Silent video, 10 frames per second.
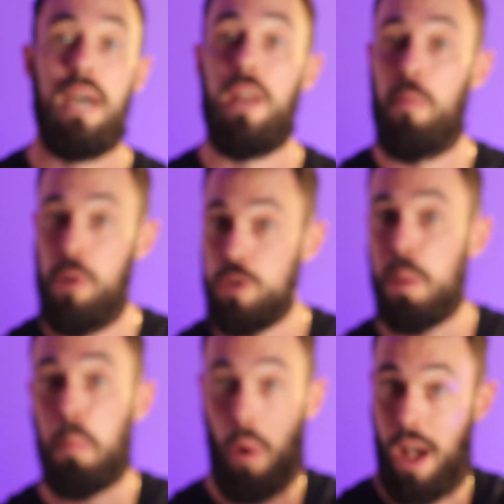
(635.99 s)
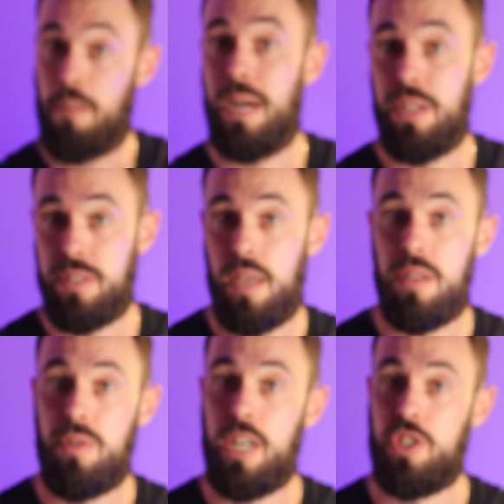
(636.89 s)
Now, most people are out of balance the
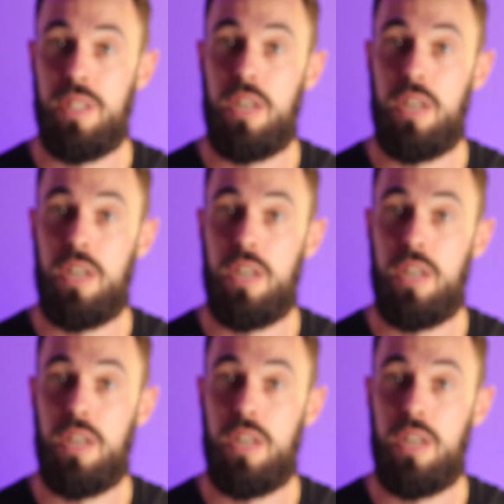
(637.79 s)
other direction.